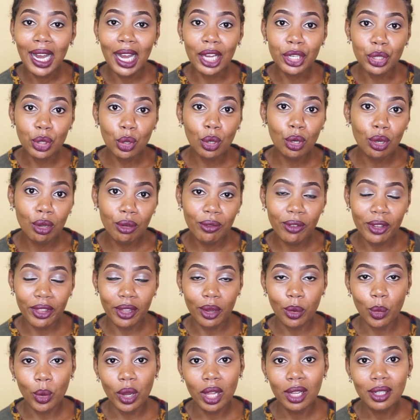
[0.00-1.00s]
and all over
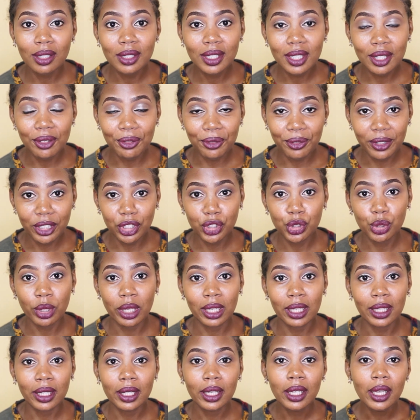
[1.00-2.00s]
the world
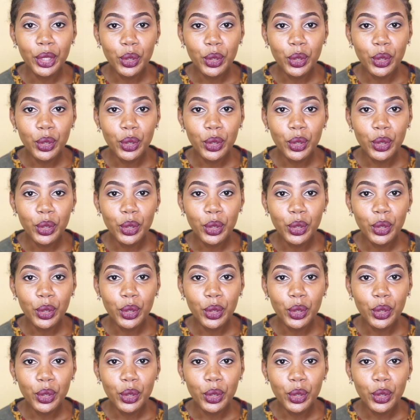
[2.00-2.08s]
eventually.